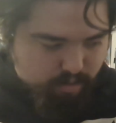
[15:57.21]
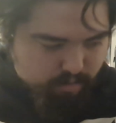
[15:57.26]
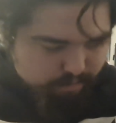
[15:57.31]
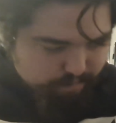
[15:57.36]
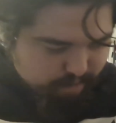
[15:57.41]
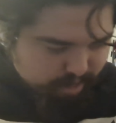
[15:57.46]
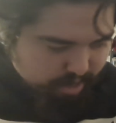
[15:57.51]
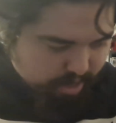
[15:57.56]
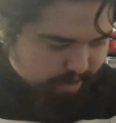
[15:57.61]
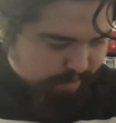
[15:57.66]

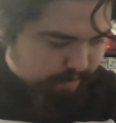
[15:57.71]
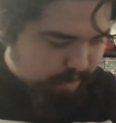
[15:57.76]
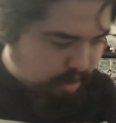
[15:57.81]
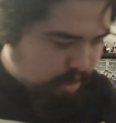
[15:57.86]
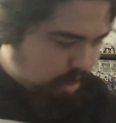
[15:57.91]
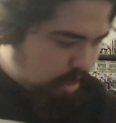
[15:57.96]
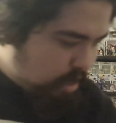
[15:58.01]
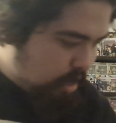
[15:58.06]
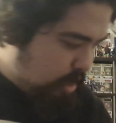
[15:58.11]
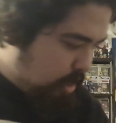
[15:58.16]
But yeah,
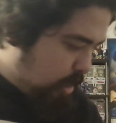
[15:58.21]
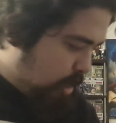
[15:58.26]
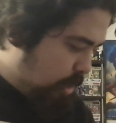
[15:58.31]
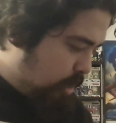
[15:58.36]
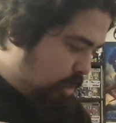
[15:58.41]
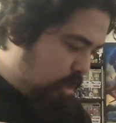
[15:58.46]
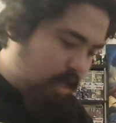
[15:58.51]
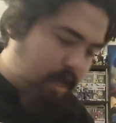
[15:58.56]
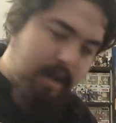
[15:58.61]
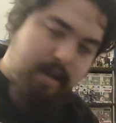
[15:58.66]

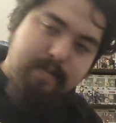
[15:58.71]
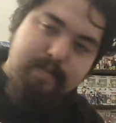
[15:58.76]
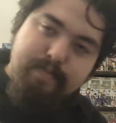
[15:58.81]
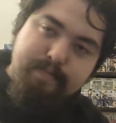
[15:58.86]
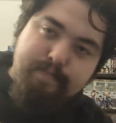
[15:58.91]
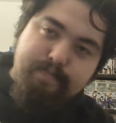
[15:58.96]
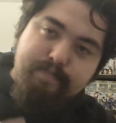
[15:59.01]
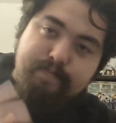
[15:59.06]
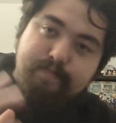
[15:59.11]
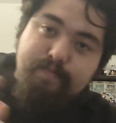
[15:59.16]
other than that,
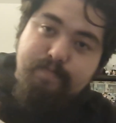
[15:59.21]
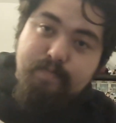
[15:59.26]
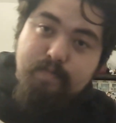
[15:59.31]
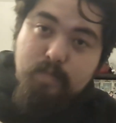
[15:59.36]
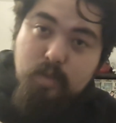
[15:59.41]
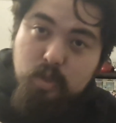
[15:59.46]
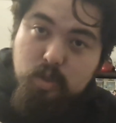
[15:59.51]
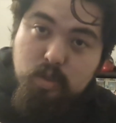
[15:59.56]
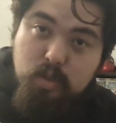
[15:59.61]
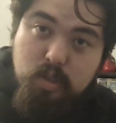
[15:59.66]

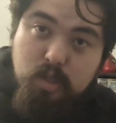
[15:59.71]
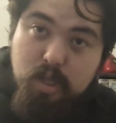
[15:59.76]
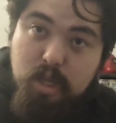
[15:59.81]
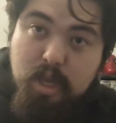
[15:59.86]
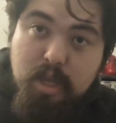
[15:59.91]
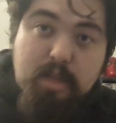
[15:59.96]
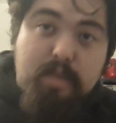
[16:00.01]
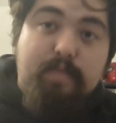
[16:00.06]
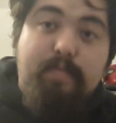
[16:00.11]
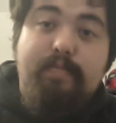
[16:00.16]

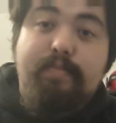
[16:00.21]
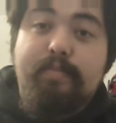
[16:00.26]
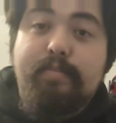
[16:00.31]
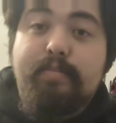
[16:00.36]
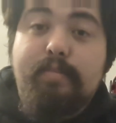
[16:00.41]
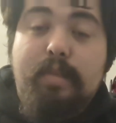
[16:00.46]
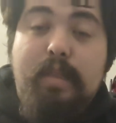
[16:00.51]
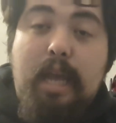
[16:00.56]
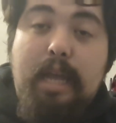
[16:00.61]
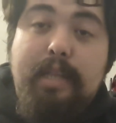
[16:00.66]
it
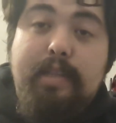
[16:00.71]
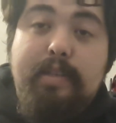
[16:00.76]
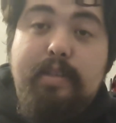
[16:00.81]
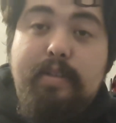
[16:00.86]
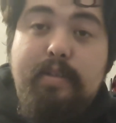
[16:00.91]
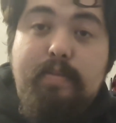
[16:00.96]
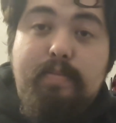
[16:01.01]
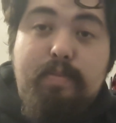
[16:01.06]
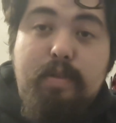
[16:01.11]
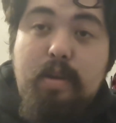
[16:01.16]

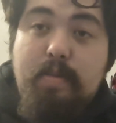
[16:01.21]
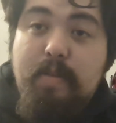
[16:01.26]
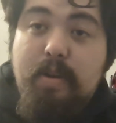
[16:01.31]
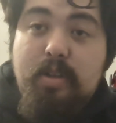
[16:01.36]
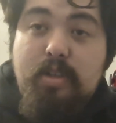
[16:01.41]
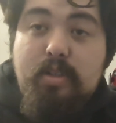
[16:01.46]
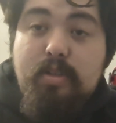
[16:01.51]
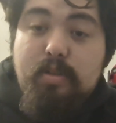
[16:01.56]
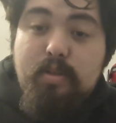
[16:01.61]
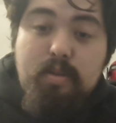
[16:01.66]
that's pretty
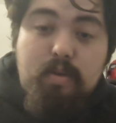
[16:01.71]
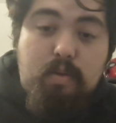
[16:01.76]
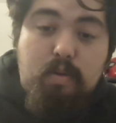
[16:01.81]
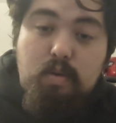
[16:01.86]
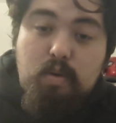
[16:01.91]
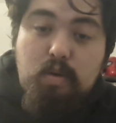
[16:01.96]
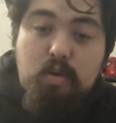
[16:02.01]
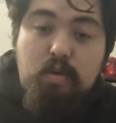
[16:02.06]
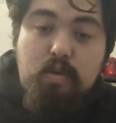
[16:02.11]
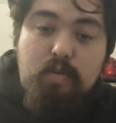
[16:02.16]
much the
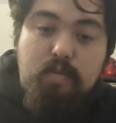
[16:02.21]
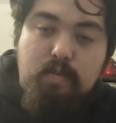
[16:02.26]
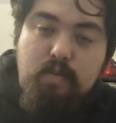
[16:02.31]
whole